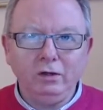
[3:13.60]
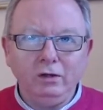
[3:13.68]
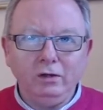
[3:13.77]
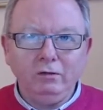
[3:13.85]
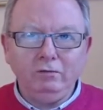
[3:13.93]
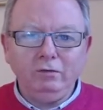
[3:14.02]

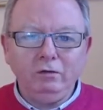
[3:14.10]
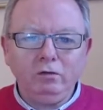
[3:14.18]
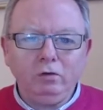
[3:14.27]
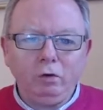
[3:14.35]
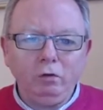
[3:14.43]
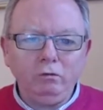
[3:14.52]
feel
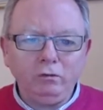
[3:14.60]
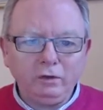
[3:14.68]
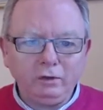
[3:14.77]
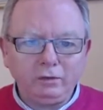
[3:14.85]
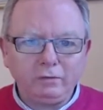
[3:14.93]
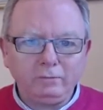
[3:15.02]

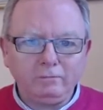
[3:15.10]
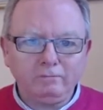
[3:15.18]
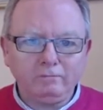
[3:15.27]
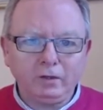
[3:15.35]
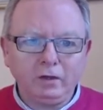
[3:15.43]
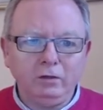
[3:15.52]
confident
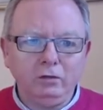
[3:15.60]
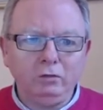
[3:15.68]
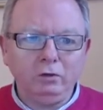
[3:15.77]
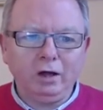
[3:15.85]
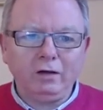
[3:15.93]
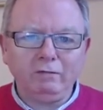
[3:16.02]
and they
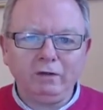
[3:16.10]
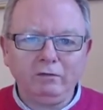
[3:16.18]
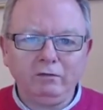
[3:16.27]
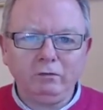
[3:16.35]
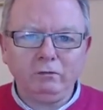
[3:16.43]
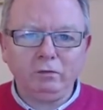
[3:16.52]
don't have that
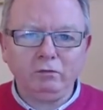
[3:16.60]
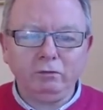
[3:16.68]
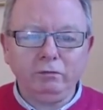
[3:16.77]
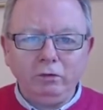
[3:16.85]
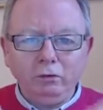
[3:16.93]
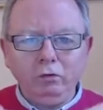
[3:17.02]
self-worth. So
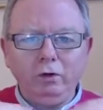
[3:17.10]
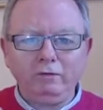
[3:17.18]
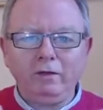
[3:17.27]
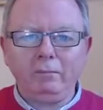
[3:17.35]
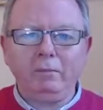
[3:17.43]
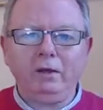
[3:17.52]
if they don't have
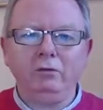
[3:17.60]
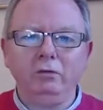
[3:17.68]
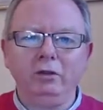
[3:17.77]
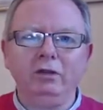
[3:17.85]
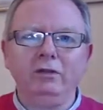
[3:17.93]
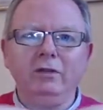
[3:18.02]
that bedrock,
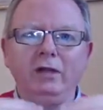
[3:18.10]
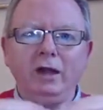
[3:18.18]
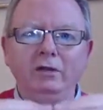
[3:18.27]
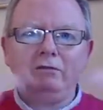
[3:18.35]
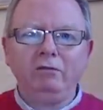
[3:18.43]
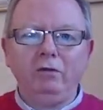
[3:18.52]
they
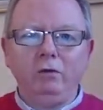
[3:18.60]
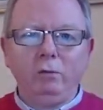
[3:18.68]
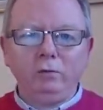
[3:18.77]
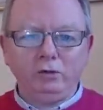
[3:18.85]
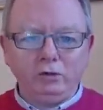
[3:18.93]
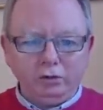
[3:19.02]
can't see the
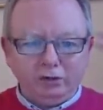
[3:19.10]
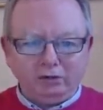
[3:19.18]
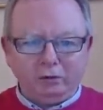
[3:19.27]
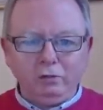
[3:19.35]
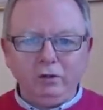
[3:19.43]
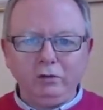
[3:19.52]
opportunities
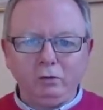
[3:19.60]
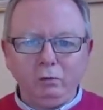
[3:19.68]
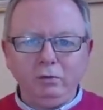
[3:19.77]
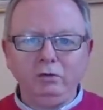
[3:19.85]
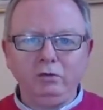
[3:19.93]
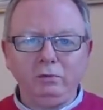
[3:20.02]
out there
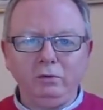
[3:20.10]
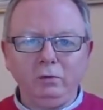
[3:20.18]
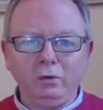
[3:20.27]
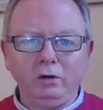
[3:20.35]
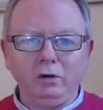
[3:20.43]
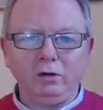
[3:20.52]
open to them in the
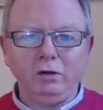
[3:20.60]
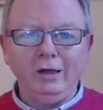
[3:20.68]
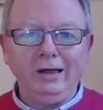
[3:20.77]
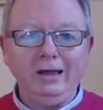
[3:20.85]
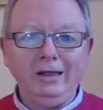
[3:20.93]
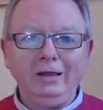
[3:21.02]
world.
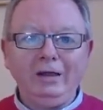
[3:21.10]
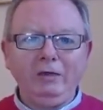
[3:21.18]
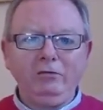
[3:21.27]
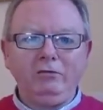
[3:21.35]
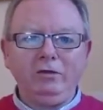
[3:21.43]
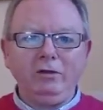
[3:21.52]
They
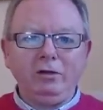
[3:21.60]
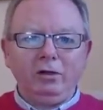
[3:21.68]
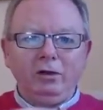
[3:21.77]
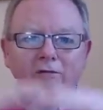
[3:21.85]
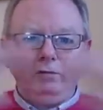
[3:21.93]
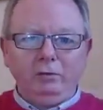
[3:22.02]
can't see that
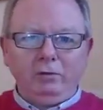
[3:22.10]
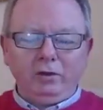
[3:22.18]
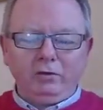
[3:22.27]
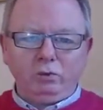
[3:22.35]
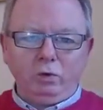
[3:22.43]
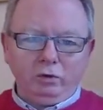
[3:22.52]
life can be
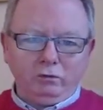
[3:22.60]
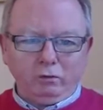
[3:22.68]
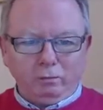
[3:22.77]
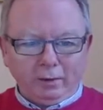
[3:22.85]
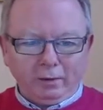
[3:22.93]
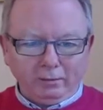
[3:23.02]
this wonderful,
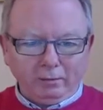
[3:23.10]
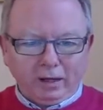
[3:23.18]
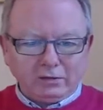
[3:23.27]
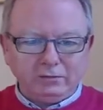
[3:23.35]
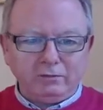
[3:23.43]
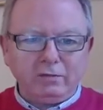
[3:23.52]
big,
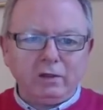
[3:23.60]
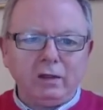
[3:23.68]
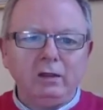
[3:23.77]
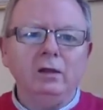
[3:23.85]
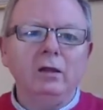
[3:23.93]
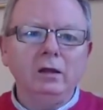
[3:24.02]
massive
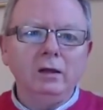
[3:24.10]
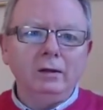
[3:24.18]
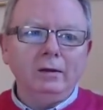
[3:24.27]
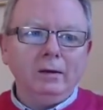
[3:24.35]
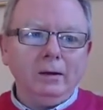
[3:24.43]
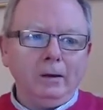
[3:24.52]
thing.
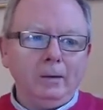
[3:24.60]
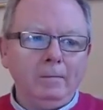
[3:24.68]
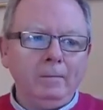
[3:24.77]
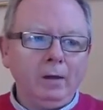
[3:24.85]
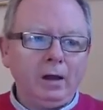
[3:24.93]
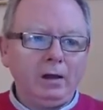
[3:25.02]

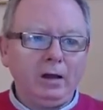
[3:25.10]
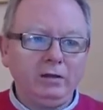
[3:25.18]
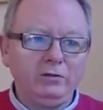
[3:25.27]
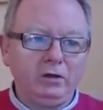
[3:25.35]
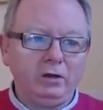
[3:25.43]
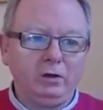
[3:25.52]
And I
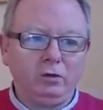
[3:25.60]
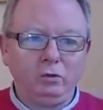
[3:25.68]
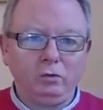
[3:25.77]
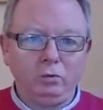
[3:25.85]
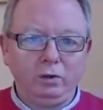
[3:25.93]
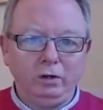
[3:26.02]
certainly
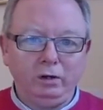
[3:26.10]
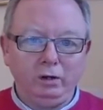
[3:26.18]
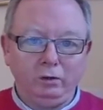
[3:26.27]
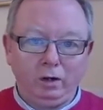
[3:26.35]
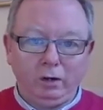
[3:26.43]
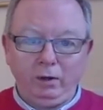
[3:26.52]
couldn't when
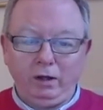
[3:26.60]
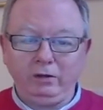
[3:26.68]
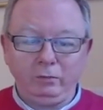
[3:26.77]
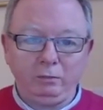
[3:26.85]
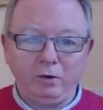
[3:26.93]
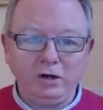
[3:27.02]
I had
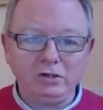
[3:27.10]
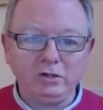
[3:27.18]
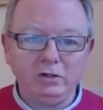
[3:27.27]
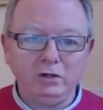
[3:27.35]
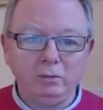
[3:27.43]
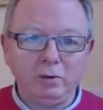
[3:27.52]
depression
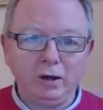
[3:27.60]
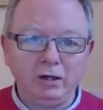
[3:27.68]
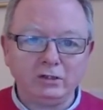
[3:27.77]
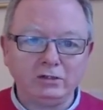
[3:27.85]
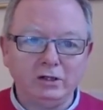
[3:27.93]
in the past,